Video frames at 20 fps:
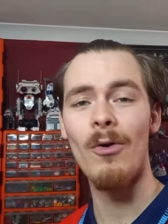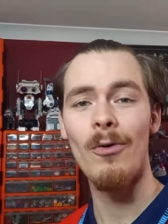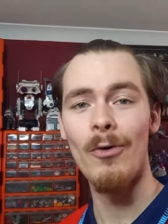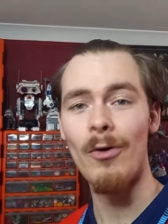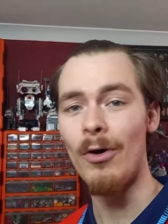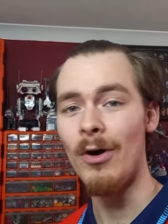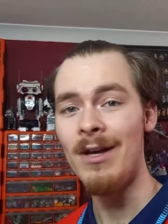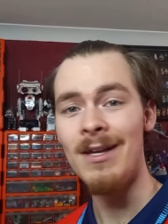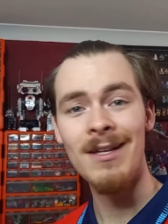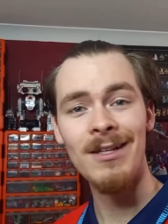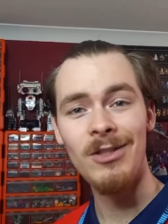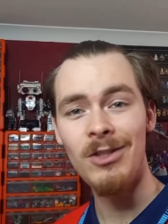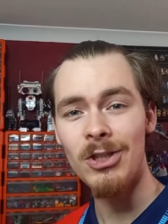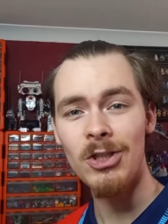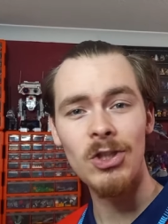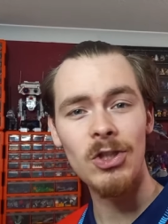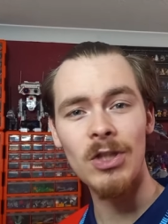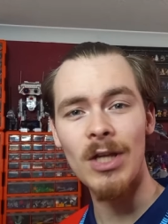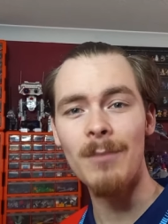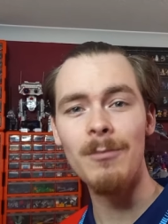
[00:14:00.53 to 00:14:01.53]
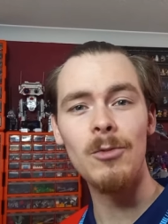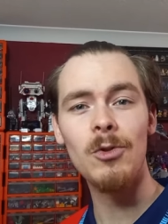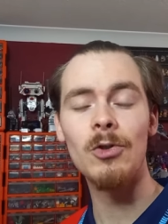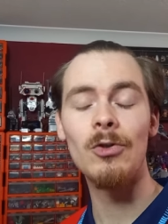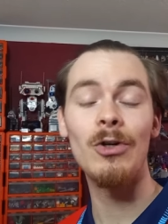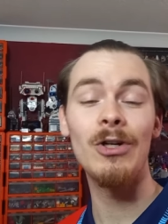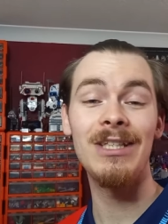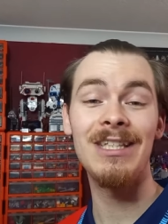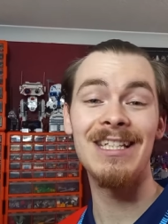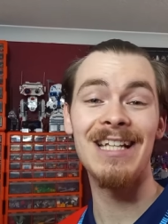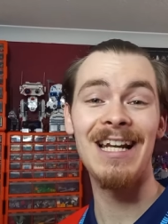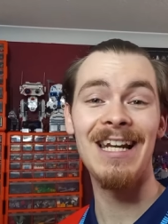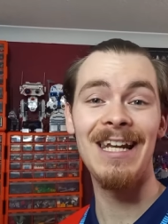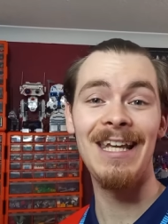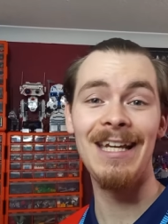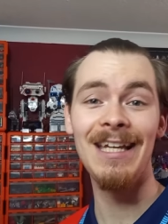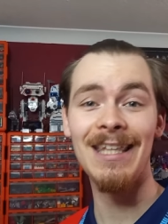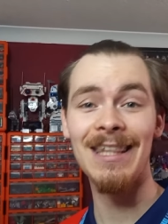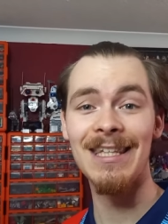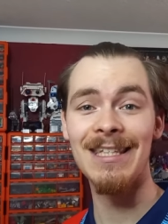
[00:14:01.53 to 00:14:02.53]
or just some droid to
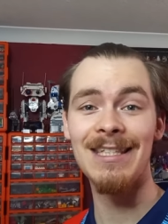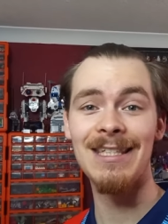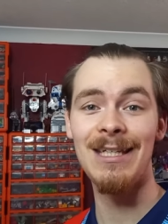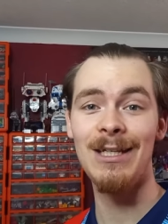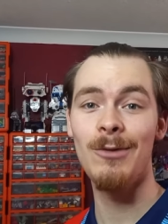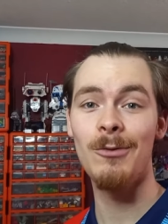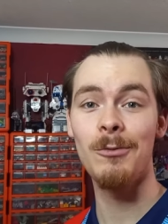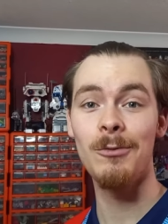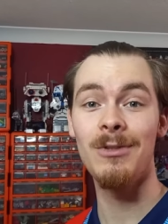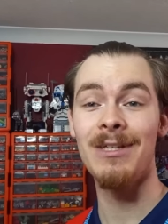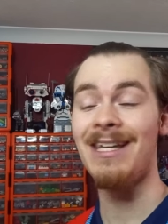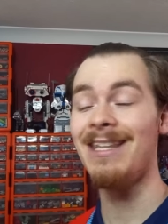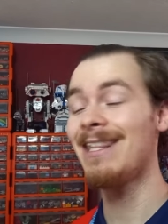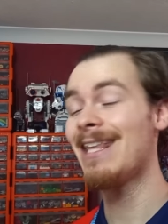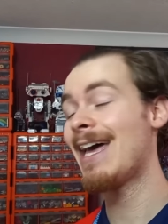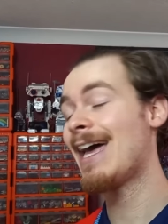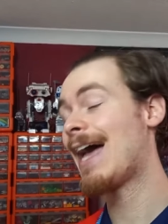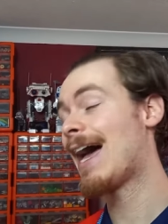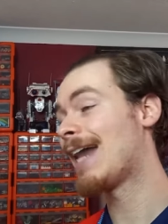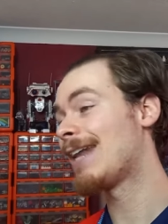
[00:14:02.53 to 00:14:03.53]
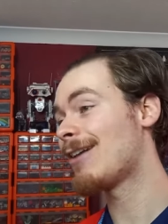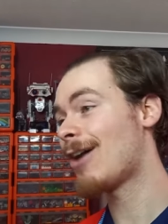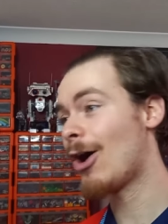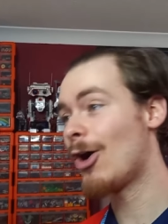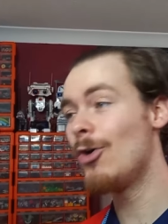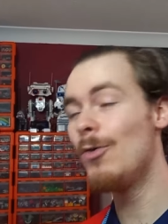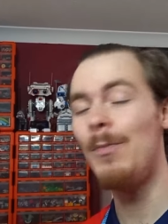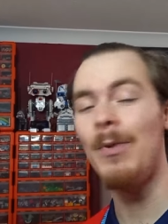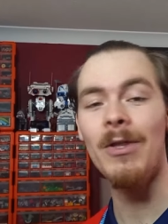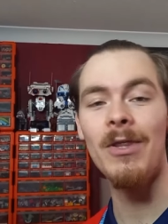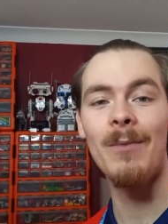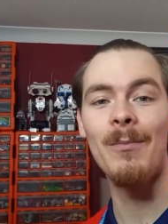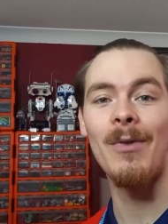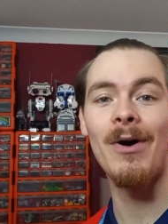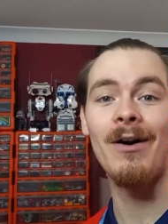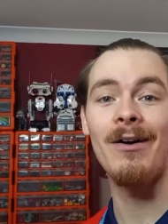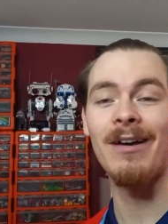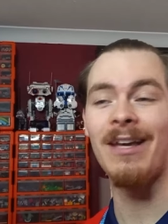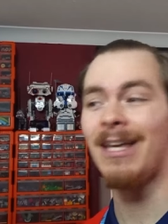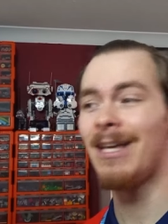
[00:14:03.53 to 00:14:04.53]
link the sequels in there and open the
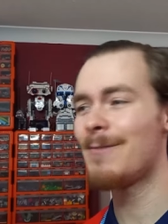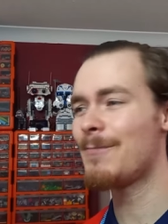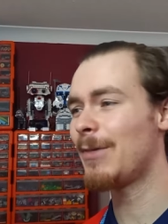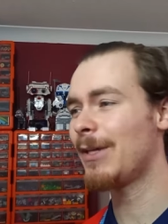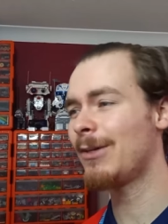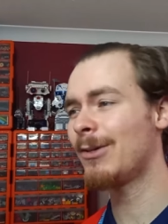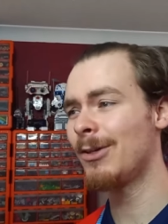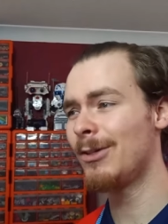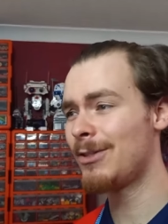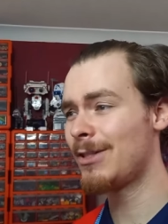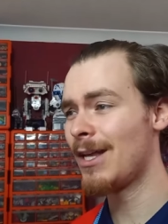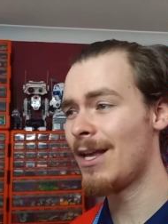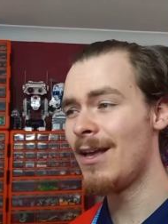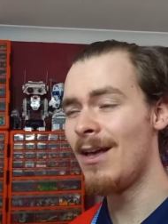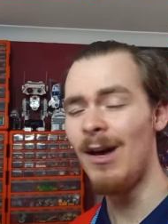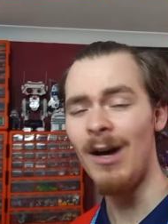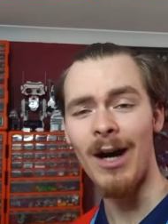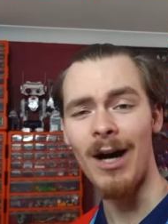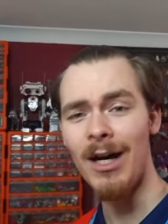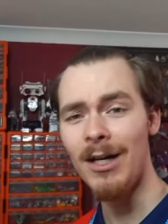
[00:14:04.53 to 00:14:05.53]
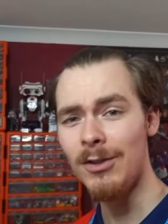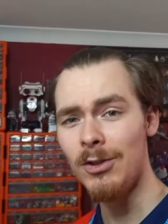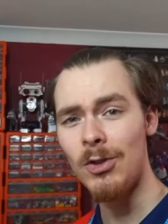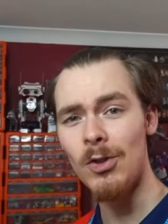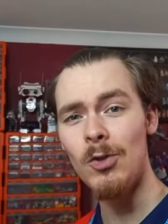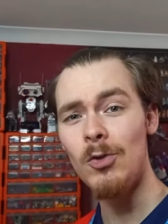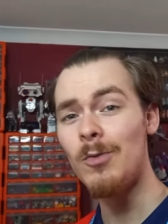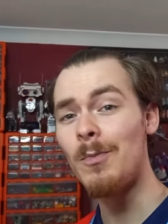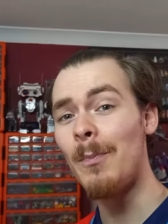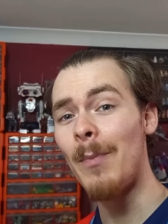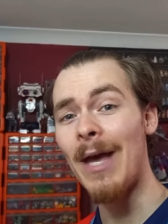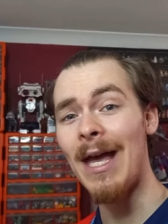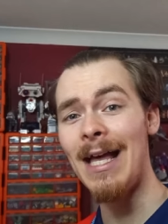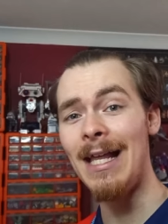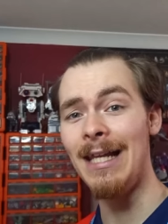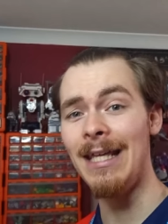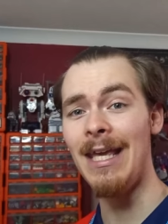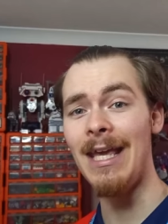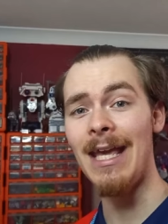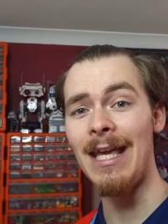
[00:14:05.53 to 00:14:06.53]
market because R2's
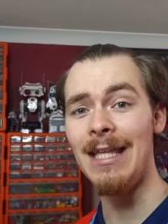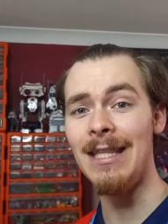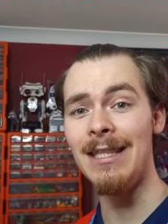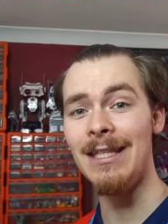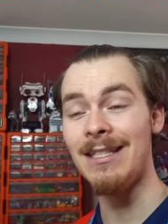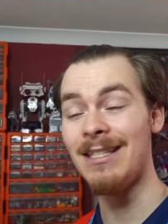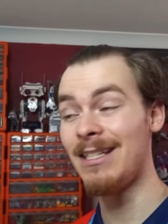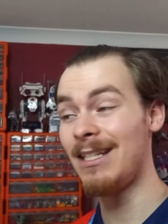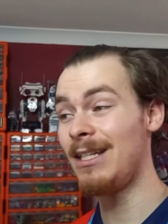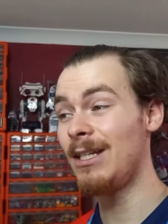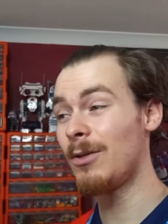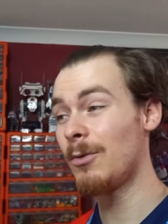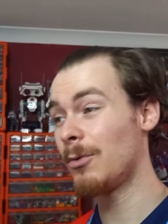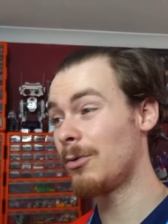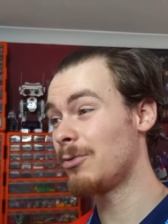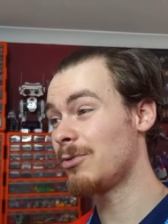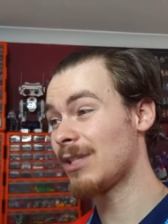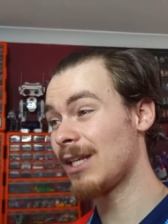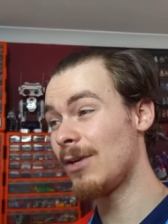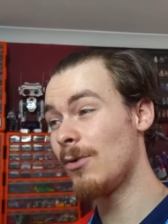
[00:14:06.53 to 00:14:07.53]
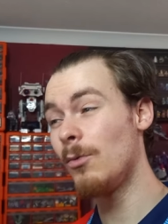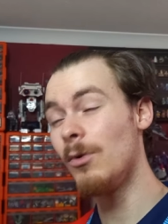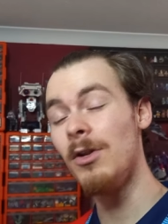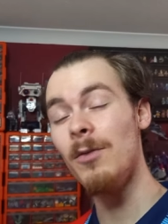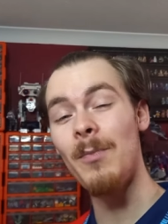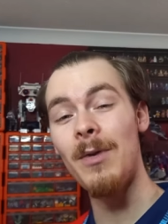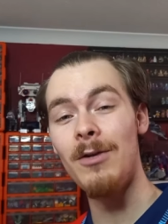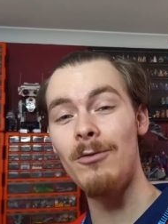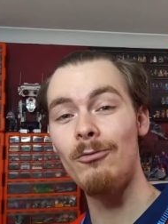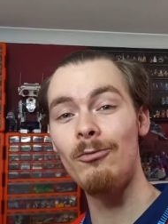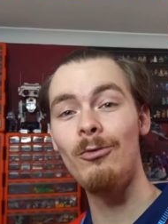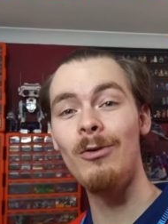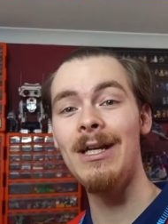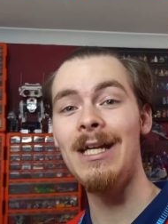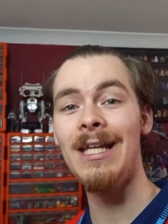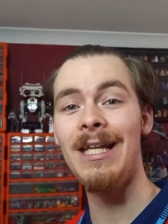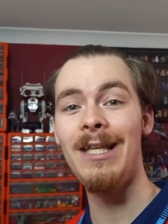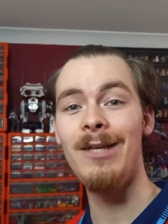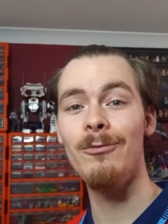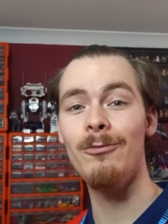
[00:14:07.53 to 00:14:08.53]
barely in the sequels. It would have been
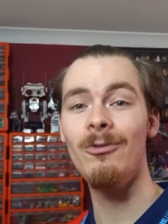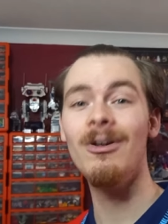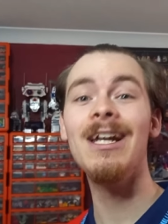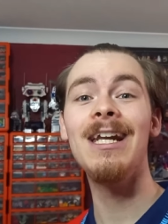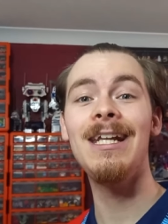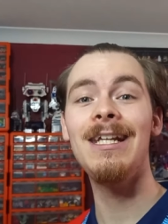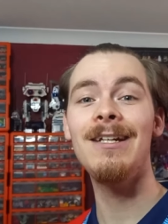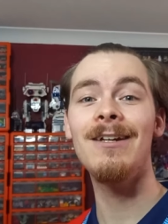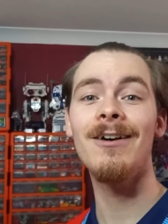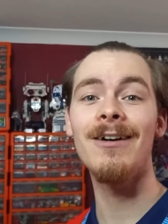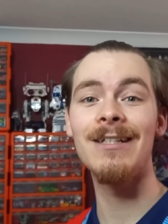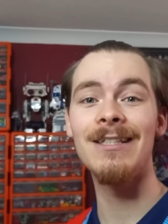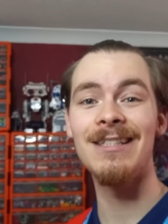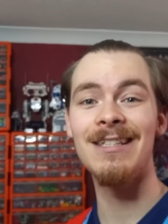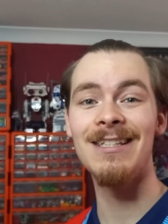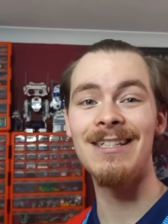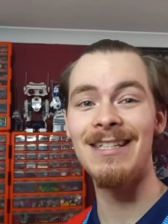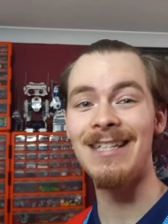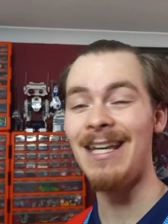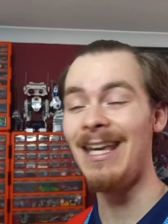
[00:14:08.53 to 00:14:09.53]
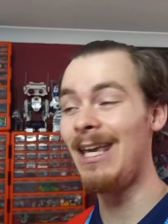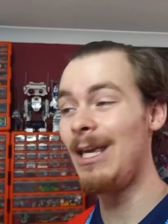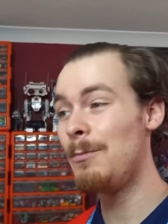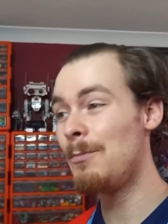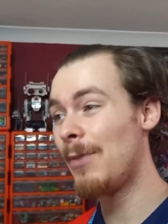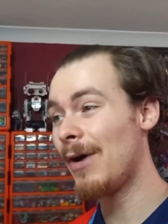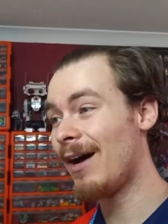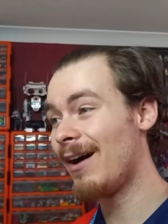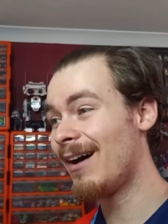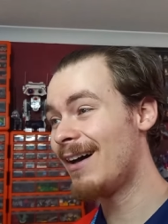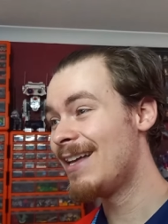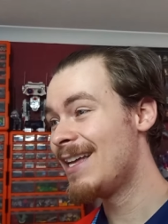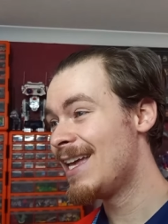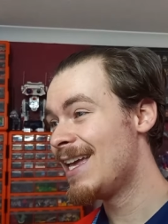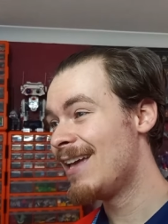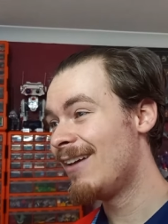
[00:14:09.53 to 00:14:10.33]
really, really nice to see, but